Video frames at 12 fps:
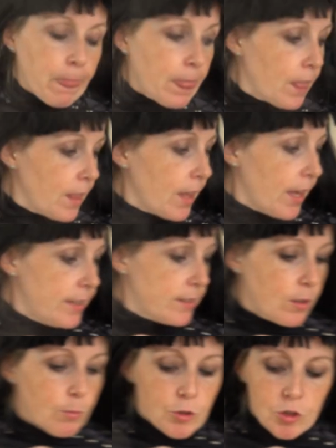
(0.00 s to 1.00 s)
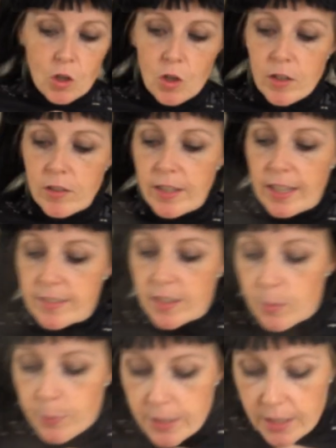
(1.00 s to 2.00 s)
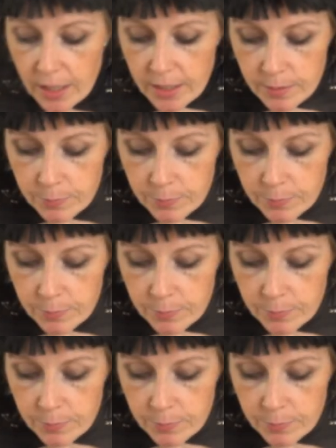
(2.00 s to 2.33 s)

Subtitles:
Okay, it's not much longer and that's going to be done.